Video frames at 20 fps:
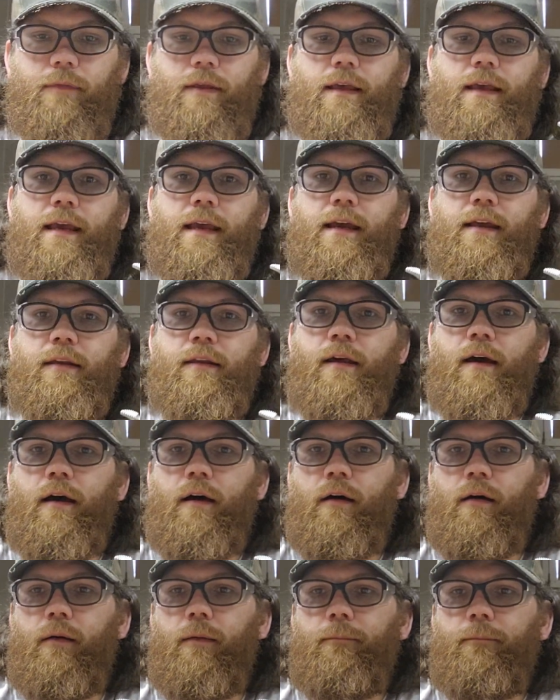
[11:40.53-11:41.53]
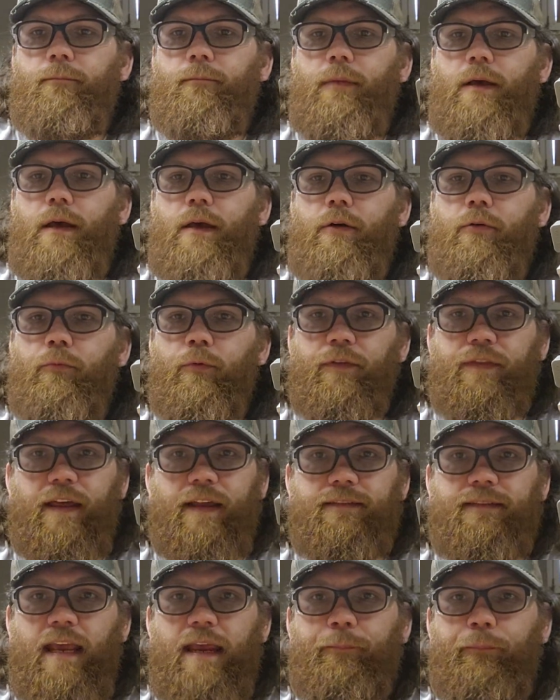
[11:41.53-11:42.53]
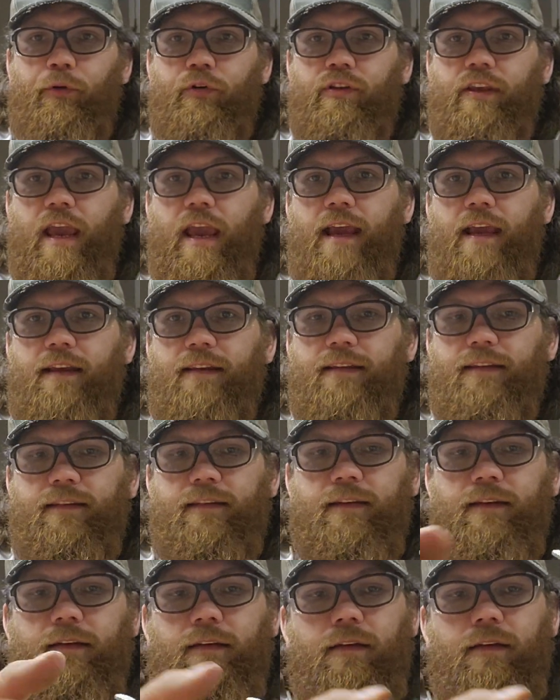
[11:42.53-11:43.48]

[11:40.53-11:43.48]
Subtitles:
And with that tapered case,